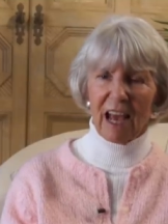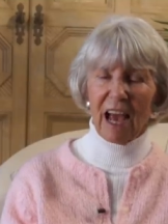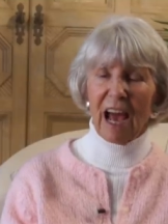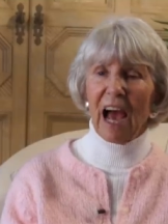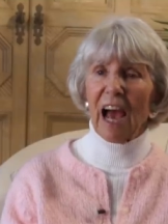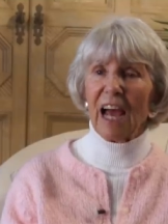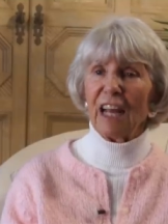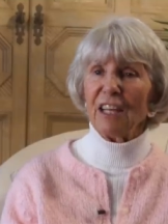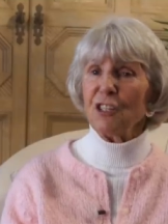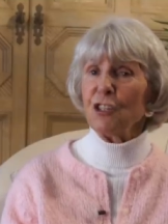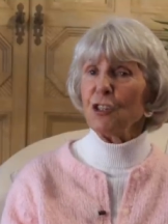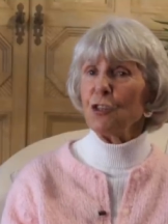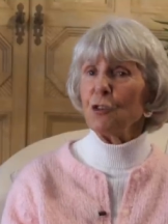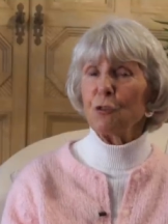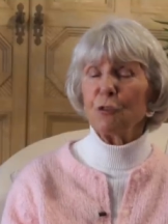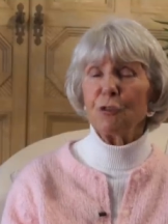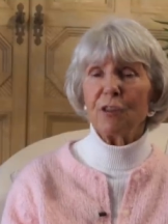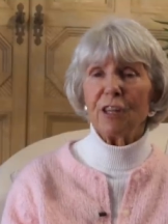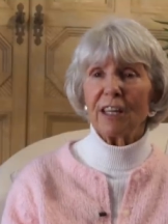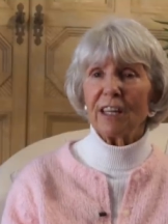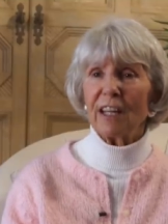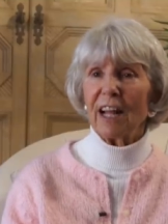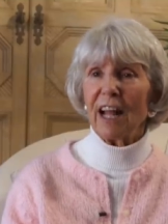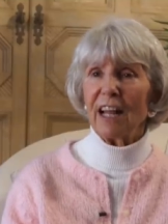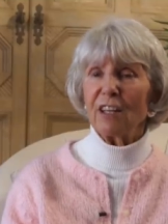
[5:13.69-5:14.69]
I knew
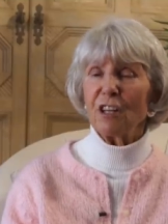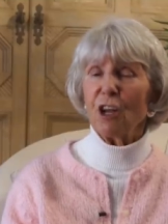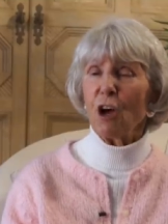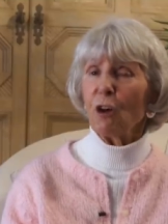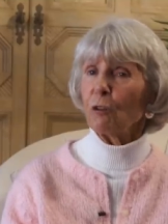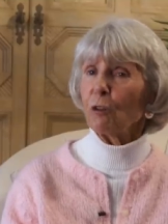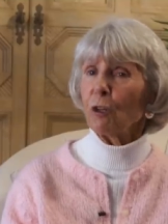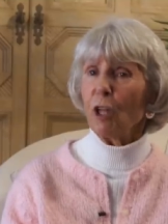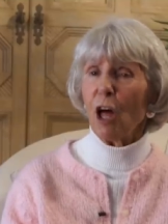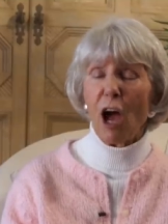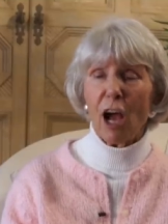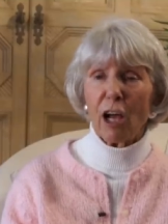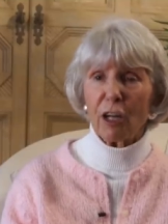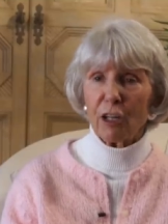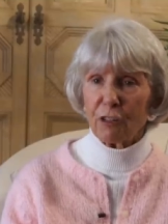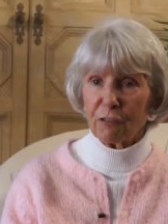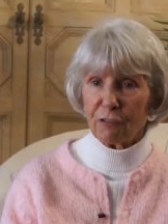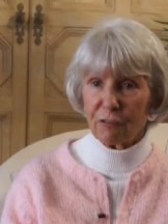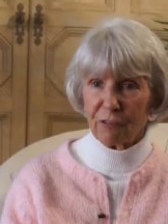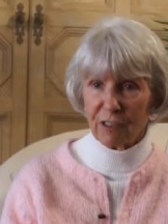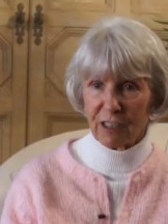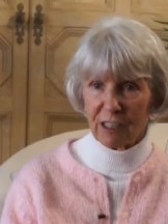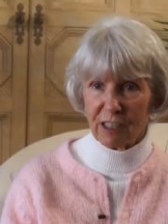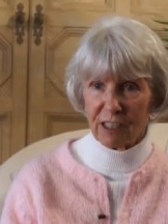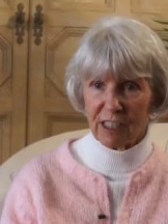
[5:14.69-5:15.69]
that I no longer
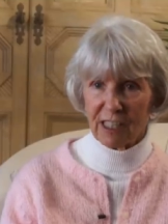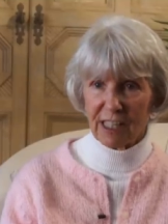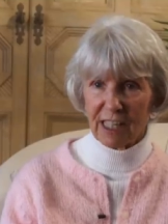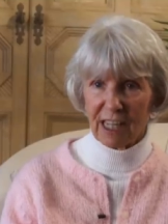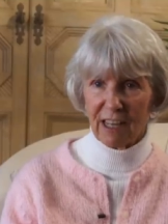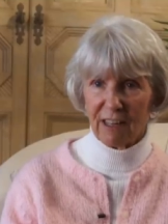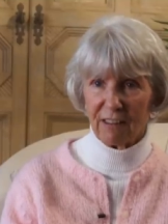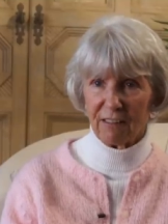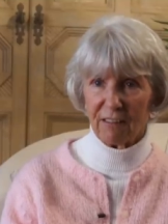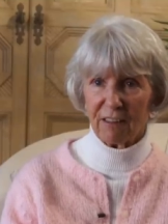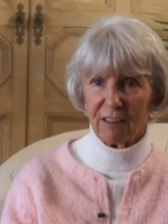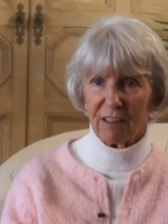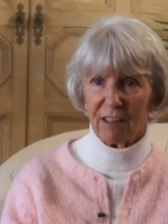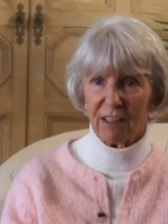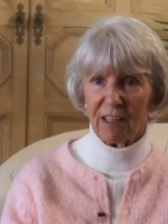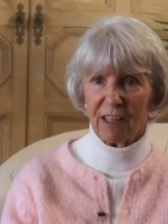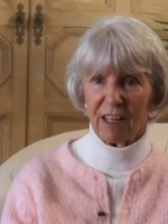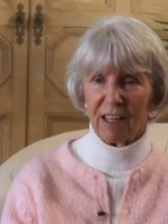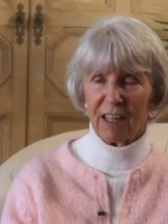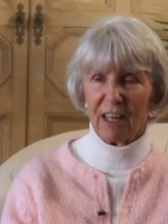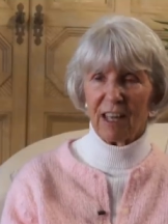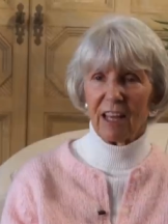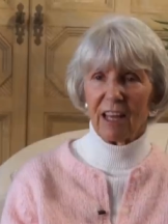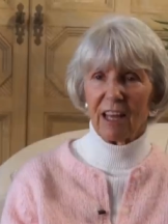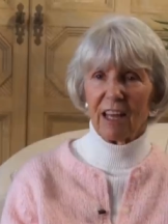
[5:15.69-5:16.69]
feared death,
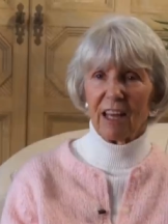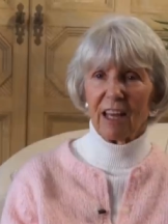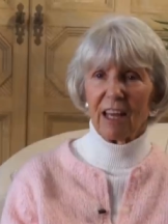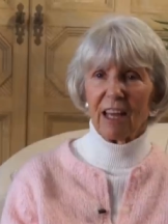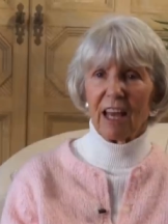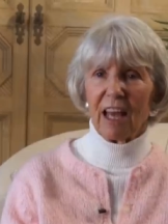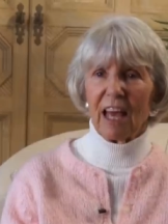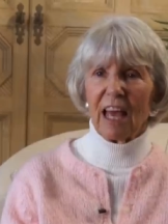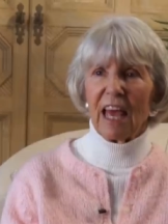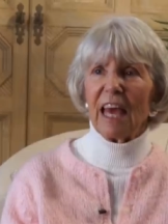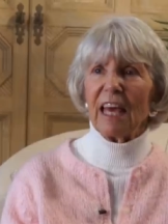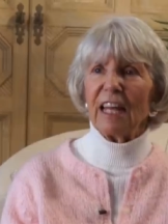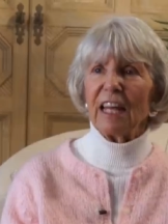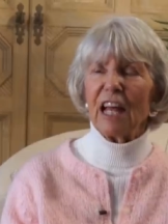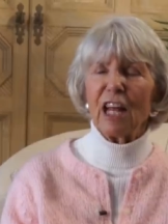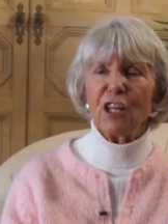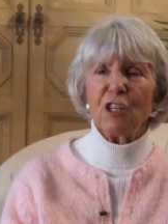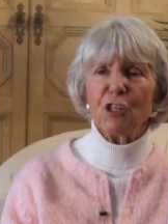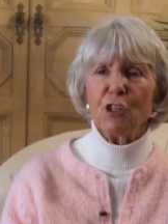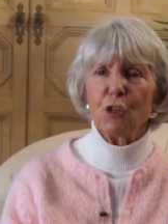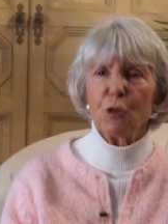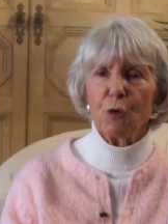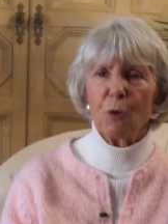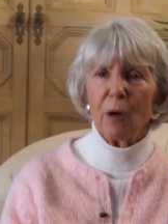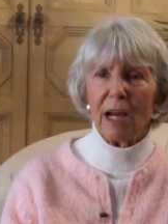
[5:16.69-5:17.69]
and I
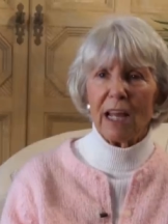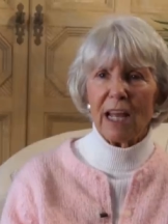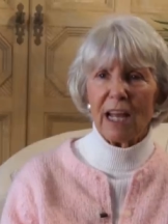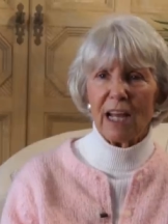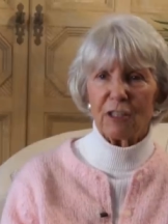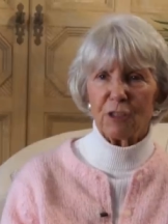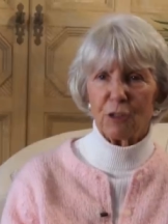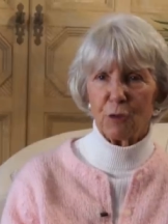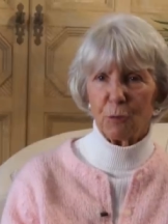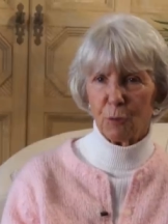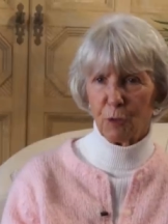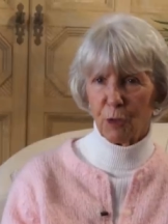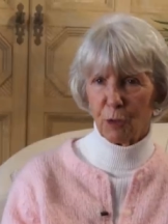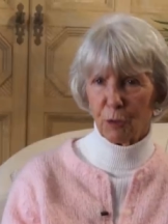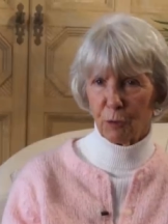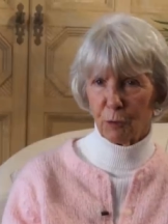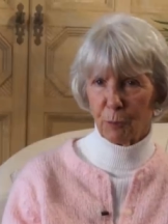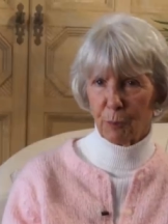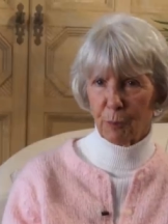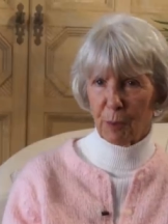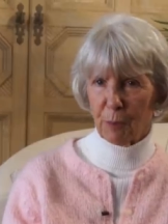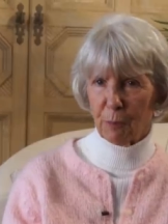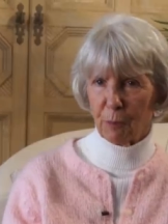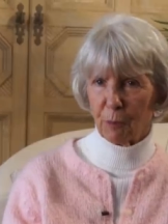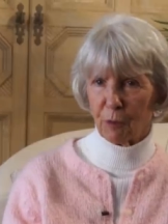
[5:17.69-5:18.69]
knew I had to work with
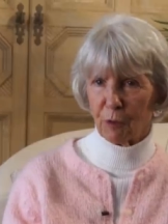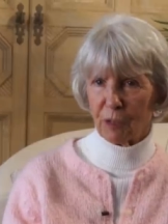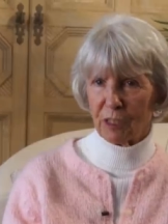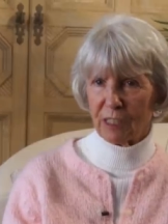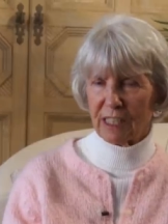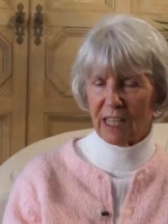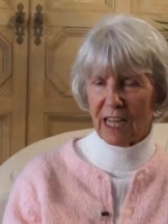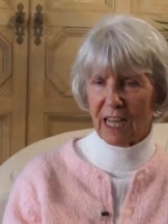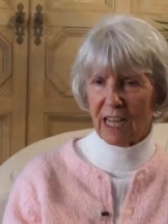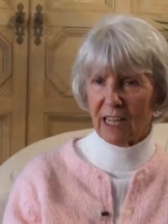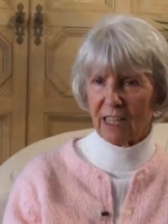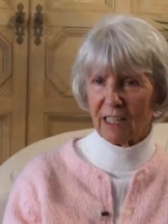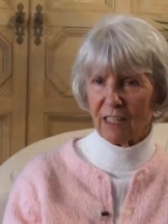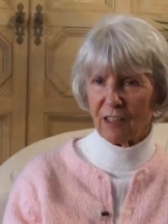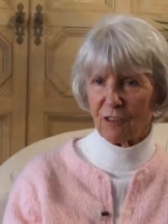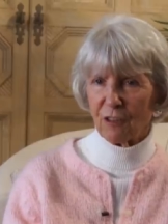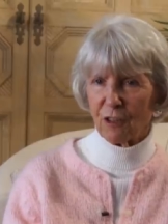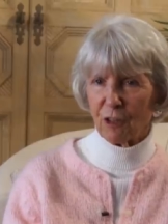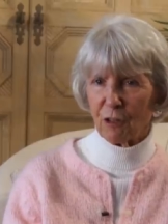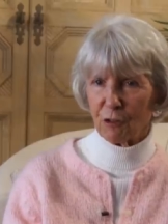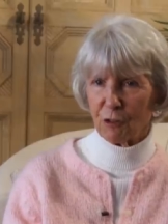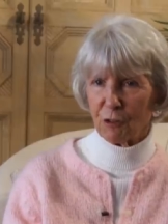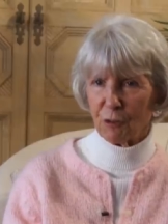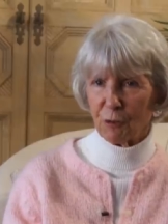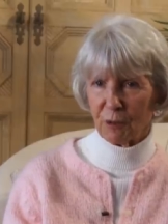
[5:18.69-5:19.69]
people who are dying and
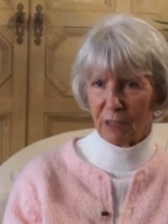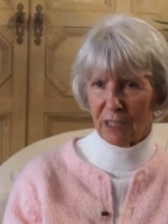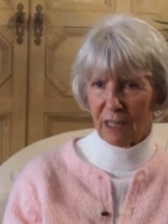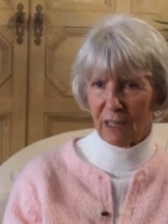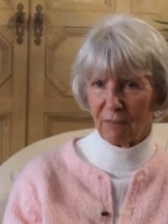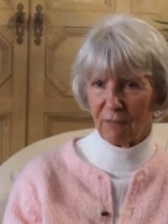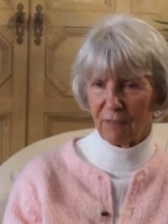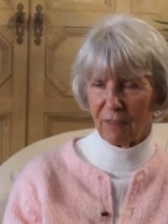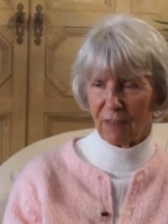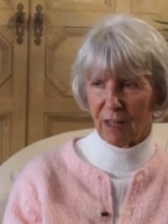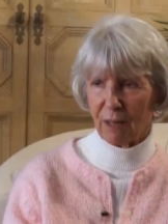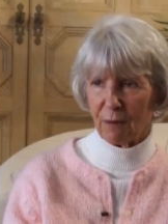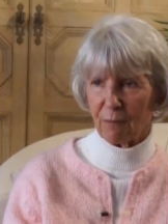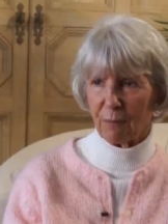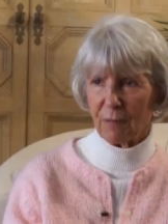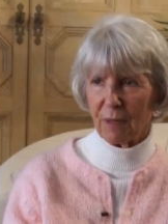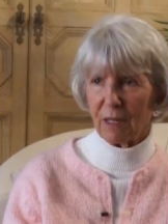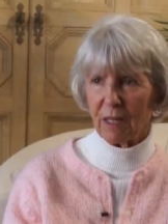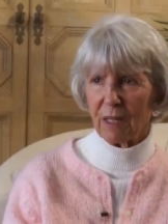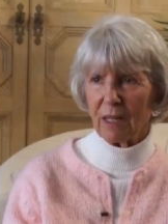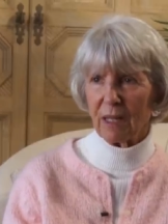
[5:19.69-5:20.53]
those who love them.